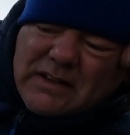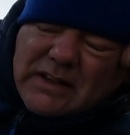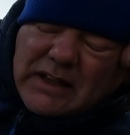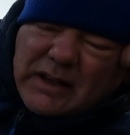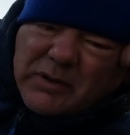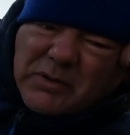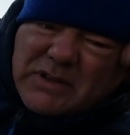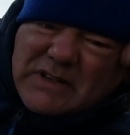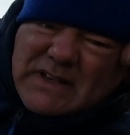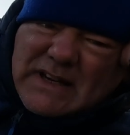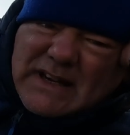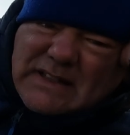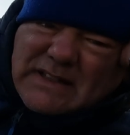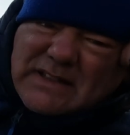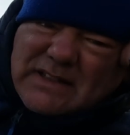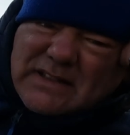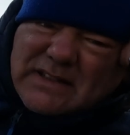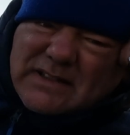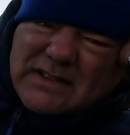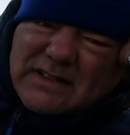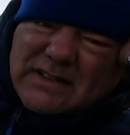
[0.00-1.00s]
It was
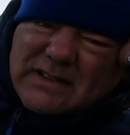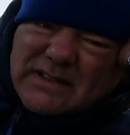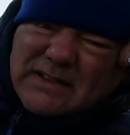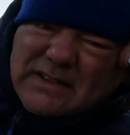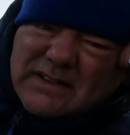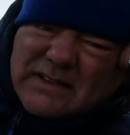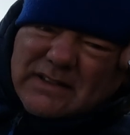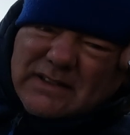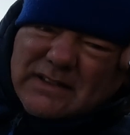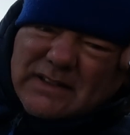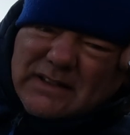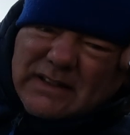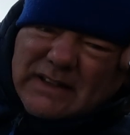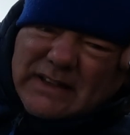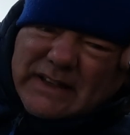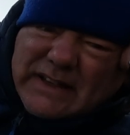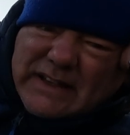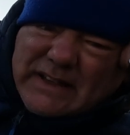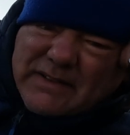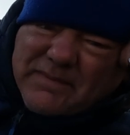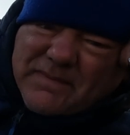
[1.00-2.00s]
nice
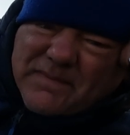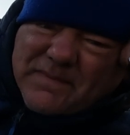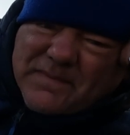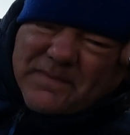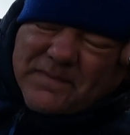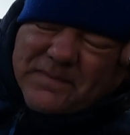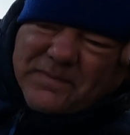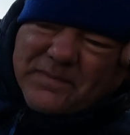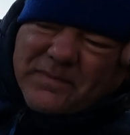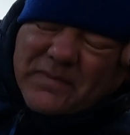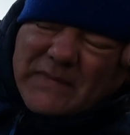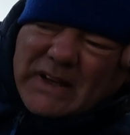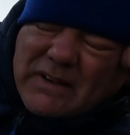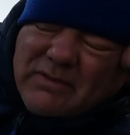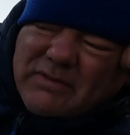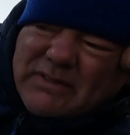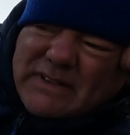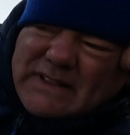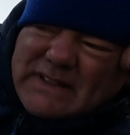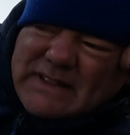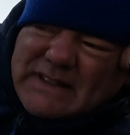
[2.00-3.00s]
laying, I
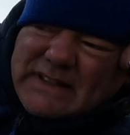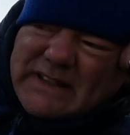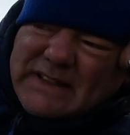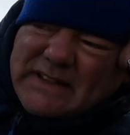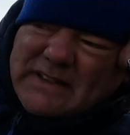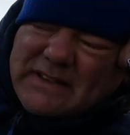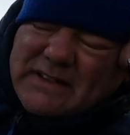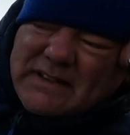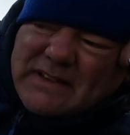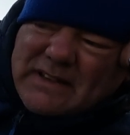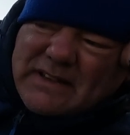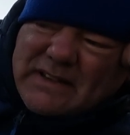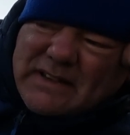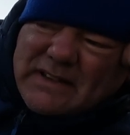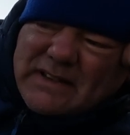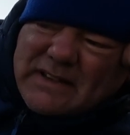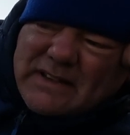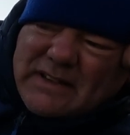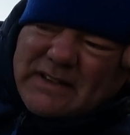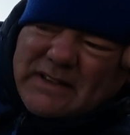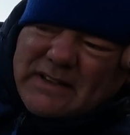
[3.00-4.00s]
want to say,
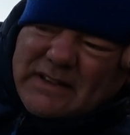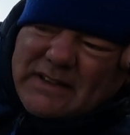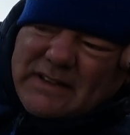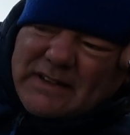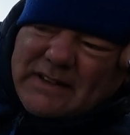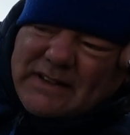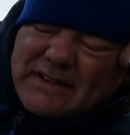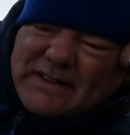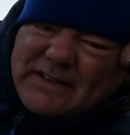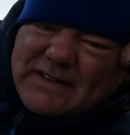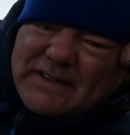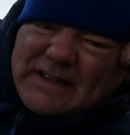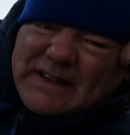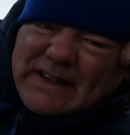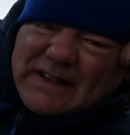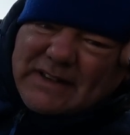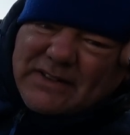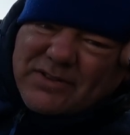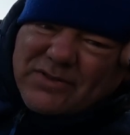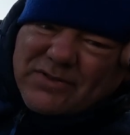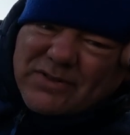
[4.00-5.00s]
and
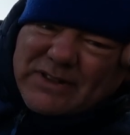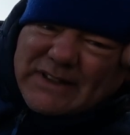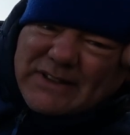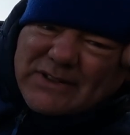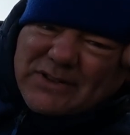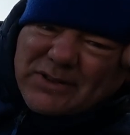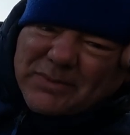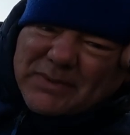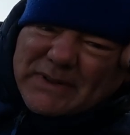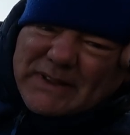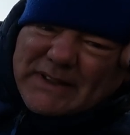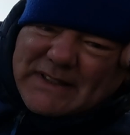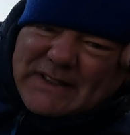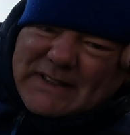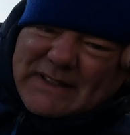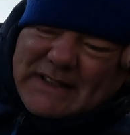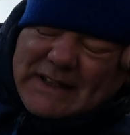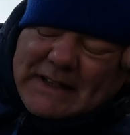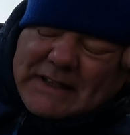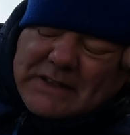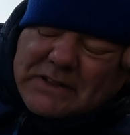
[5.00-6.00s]
staring straight up at the
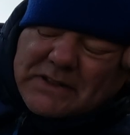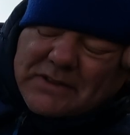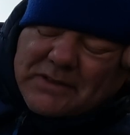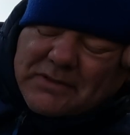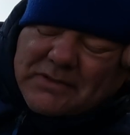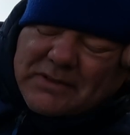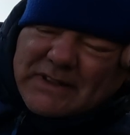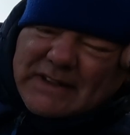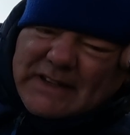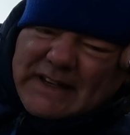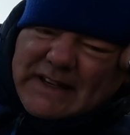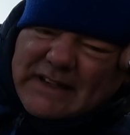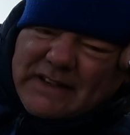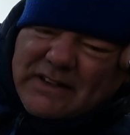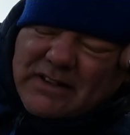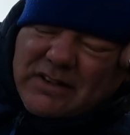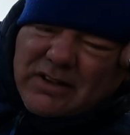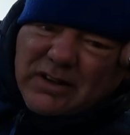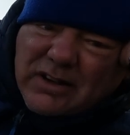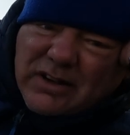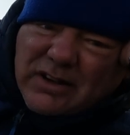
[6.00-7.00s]
stars through the
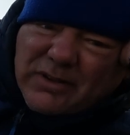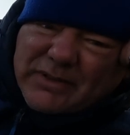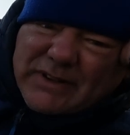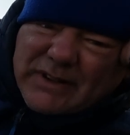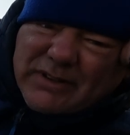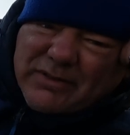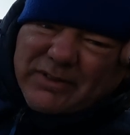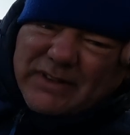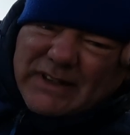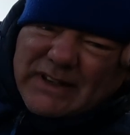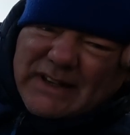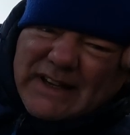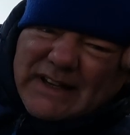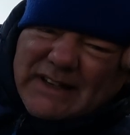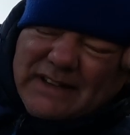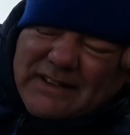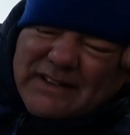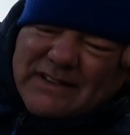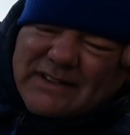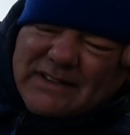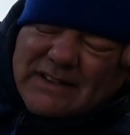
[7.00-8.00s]
netting or without the
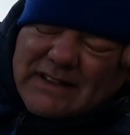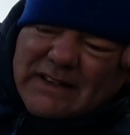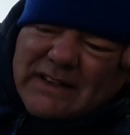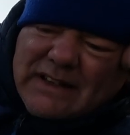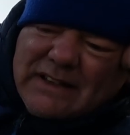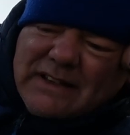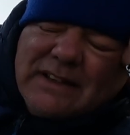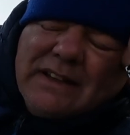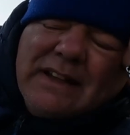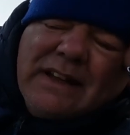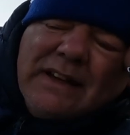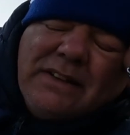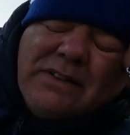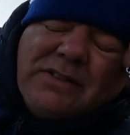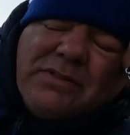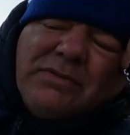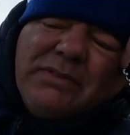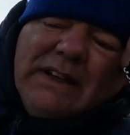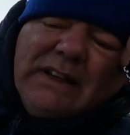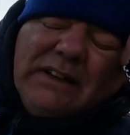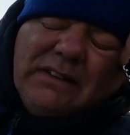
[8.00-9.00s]
netting. I like that as
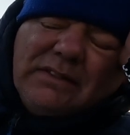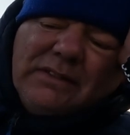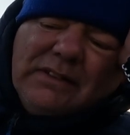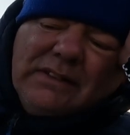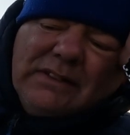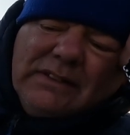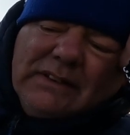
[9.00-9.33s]
well.